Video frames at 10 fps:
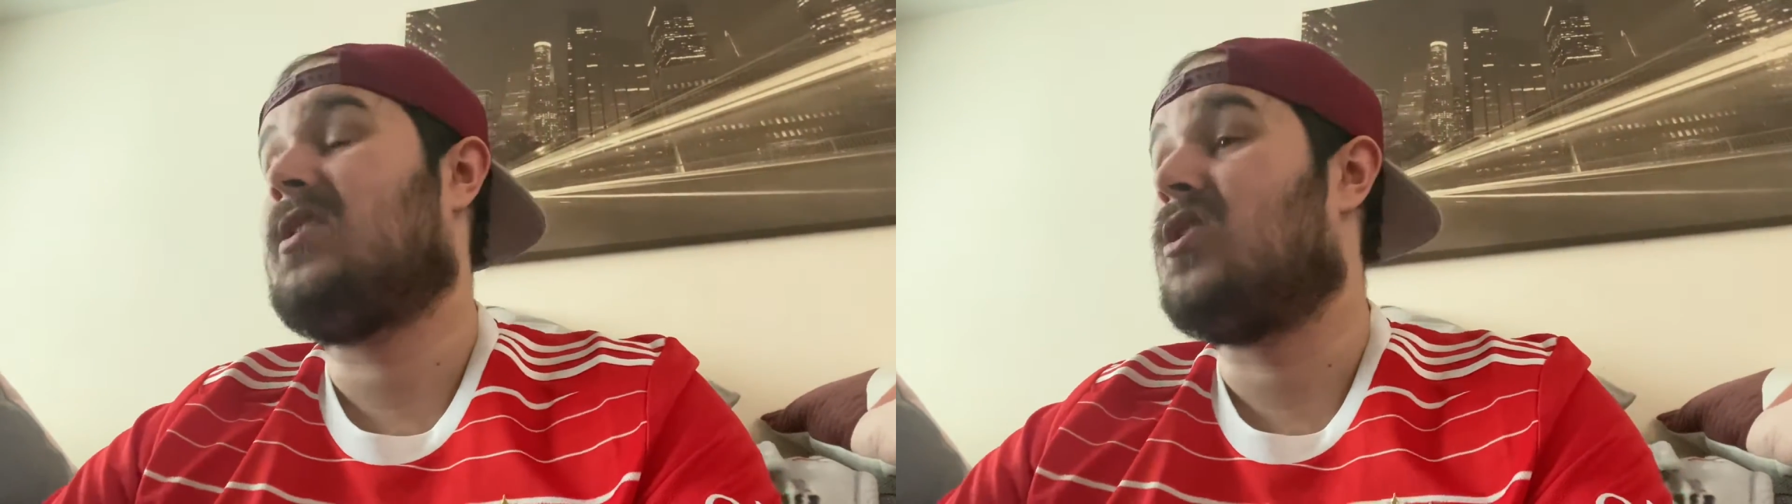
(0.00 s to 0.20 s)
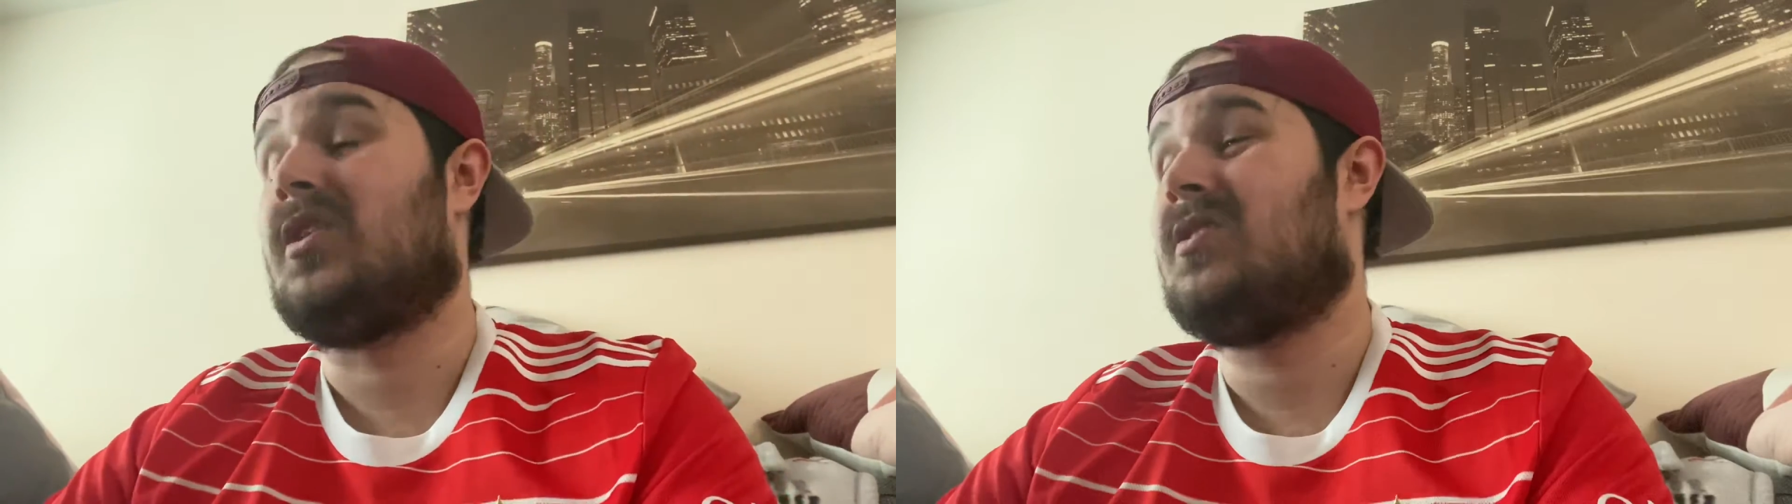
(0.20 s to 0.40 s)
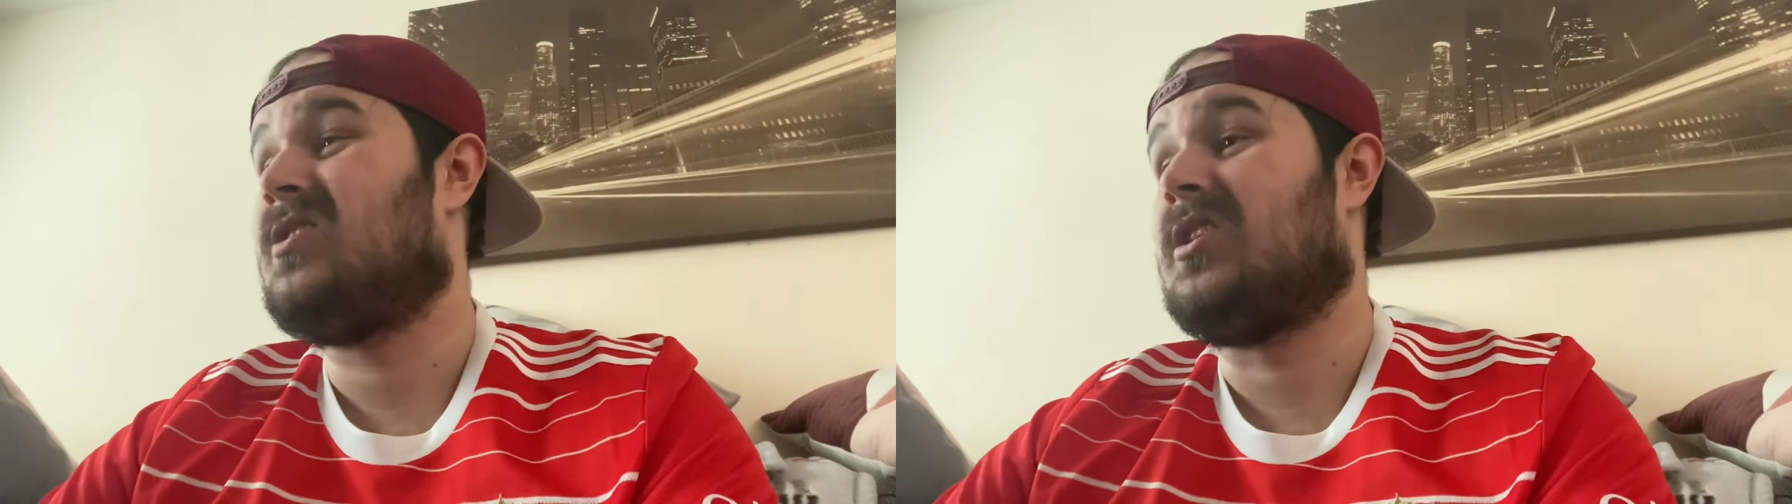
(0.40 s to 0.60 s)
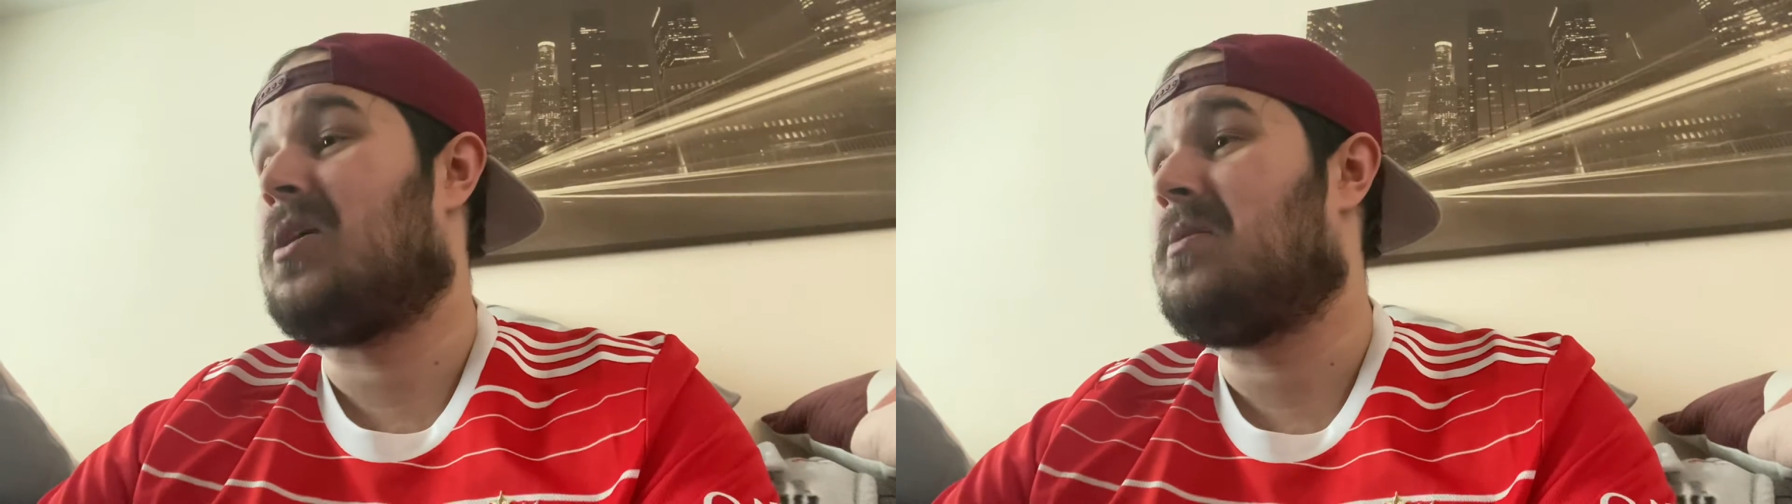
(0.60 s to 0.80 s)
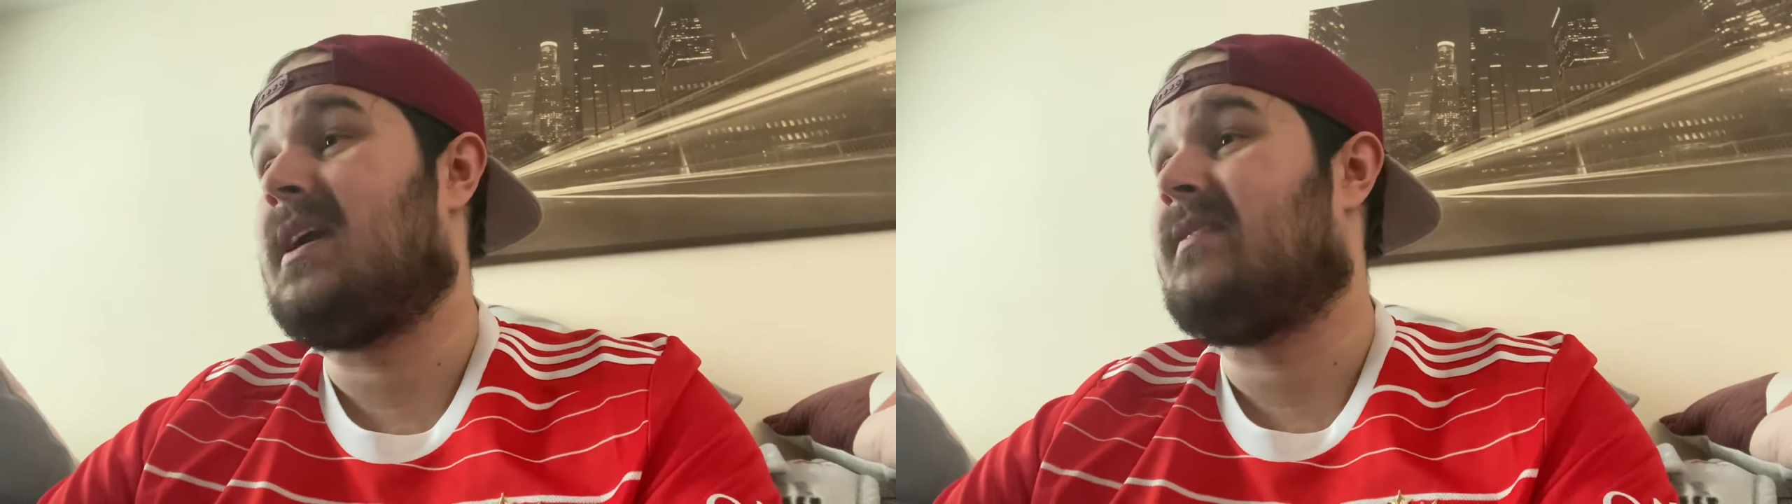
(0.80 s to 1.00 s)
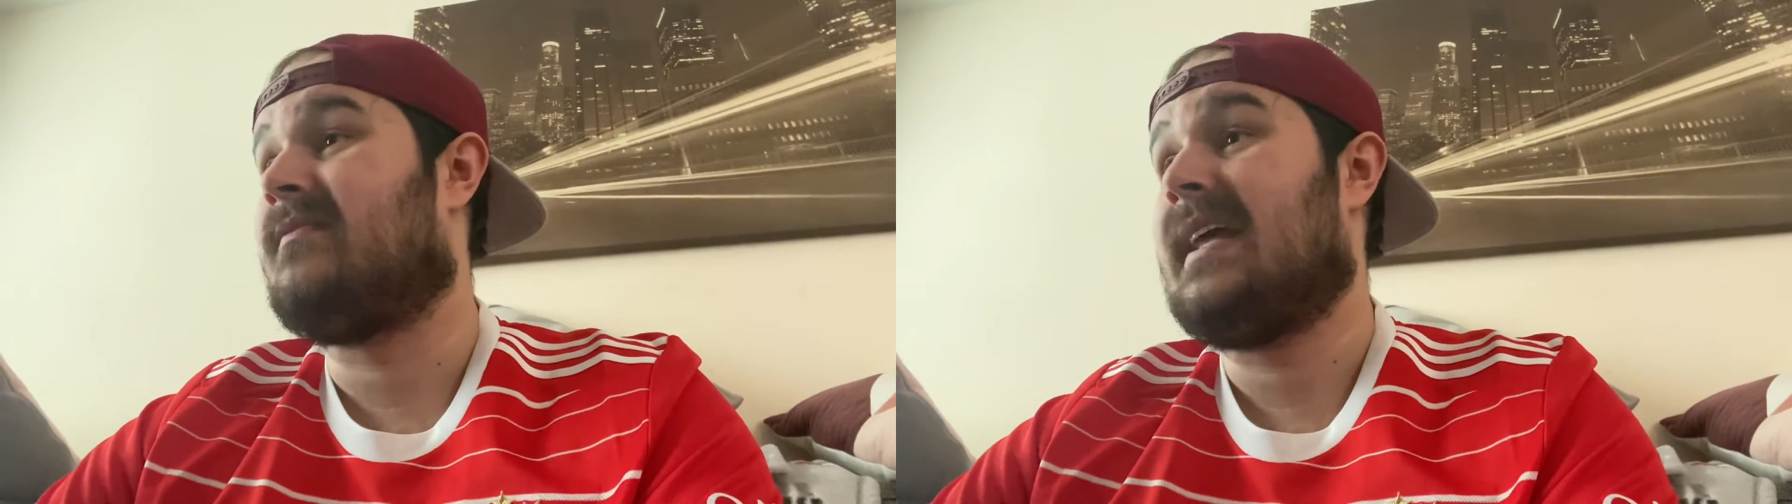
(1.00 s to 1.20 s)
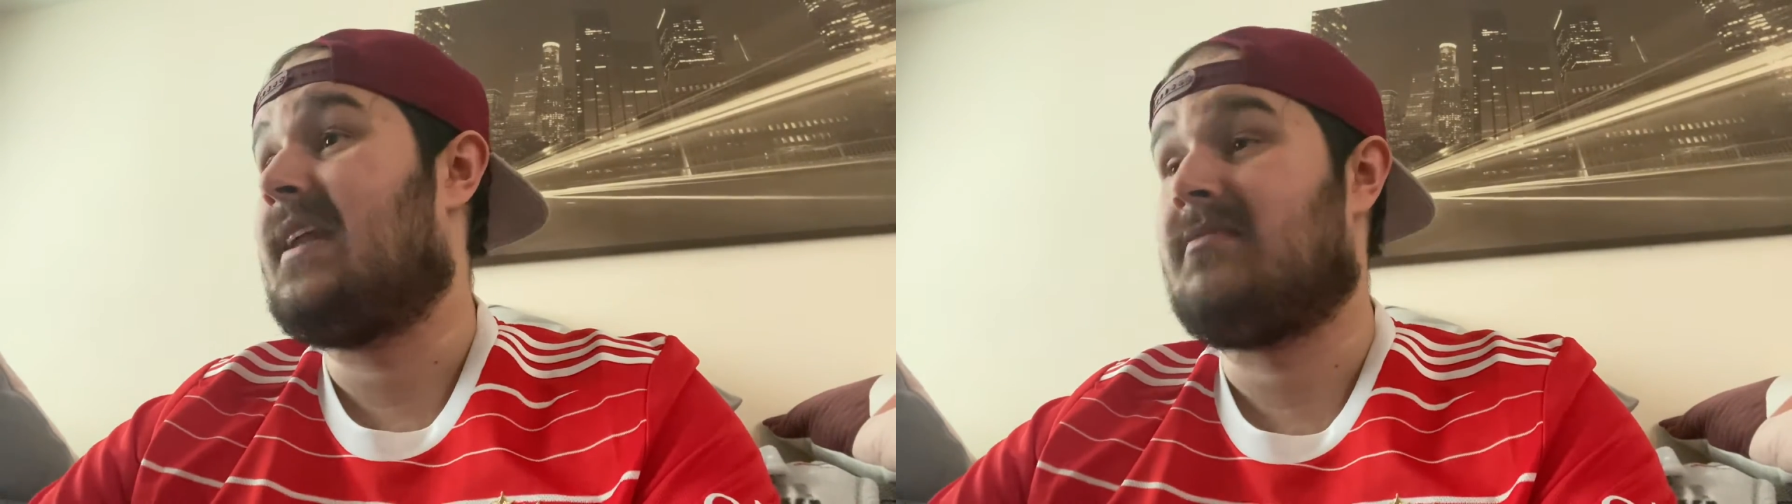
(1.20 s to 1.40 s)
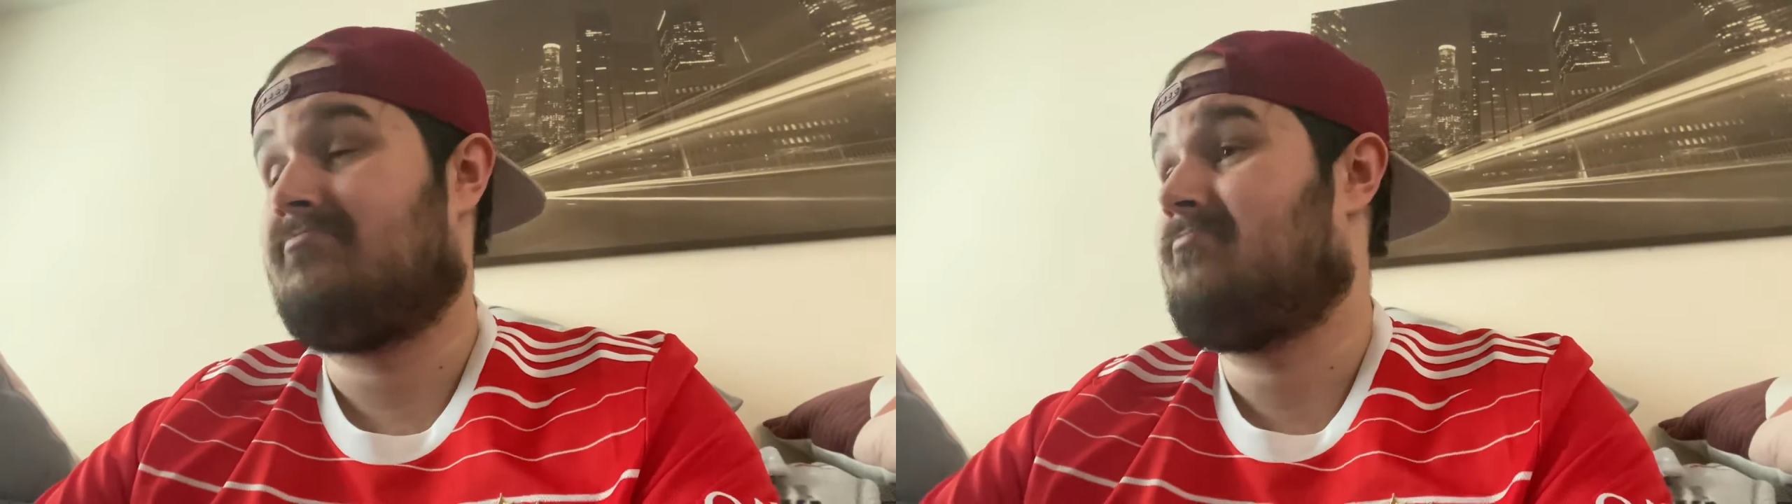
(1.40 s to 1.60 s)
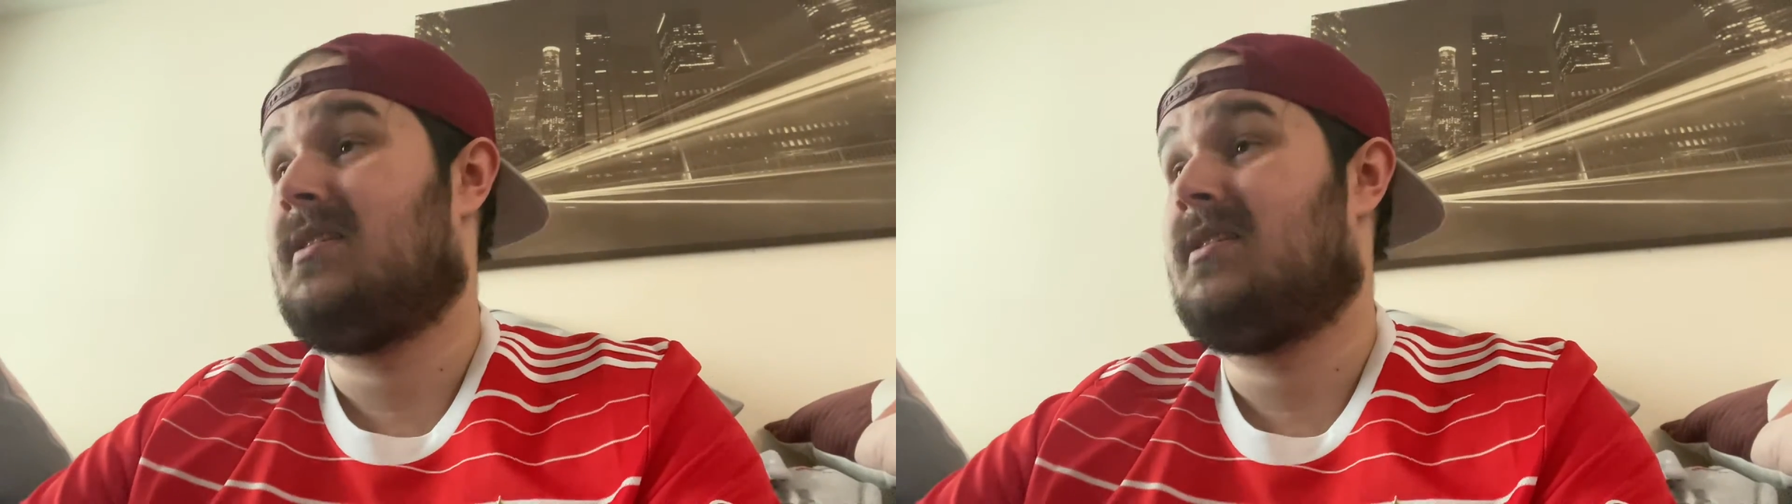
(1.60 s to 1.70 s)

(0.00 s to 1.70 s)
in